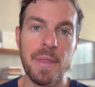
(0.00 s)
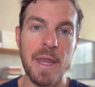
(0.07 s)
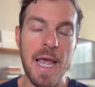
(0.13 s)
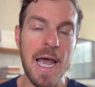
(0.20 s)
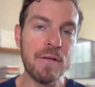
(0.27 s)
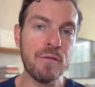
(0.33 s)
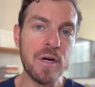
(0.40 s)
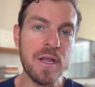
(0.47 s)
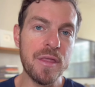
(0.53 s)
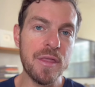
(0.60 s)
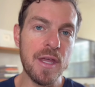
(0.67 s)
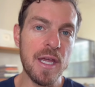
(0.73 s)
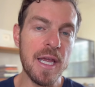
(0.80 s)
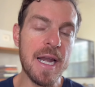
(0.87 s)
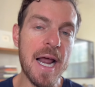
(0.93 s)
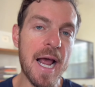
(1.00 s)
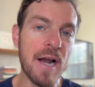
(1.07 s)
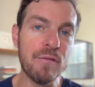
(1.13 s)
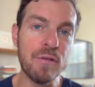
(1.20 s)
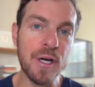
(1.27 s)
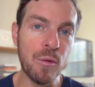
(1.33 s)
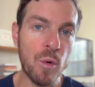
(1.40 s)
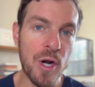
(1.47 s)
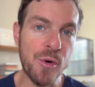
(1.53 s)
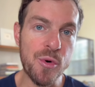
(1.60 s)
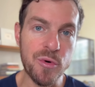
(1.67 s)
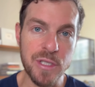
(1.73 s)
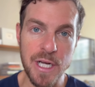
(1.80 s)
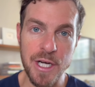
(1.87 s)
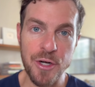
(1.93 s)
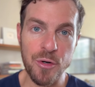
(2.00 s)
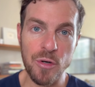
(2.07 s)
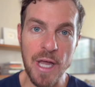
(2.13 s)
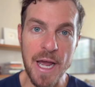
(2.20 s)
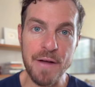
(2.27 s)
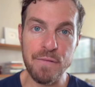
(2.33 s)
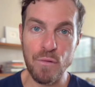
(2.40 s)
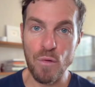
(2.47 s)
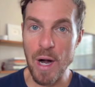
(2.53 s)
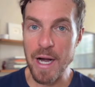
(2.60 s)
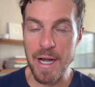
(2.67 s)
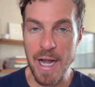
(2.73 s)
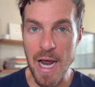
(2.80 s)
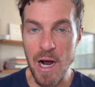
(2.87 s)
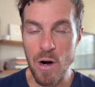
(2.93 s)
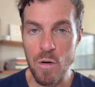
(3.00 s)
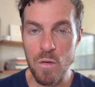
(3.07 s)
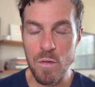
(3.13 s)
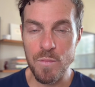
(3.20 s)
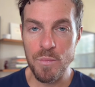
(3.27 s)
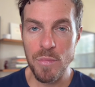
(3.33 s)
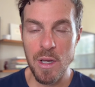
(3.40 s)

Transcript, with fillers: everything and everyone who's in your life right now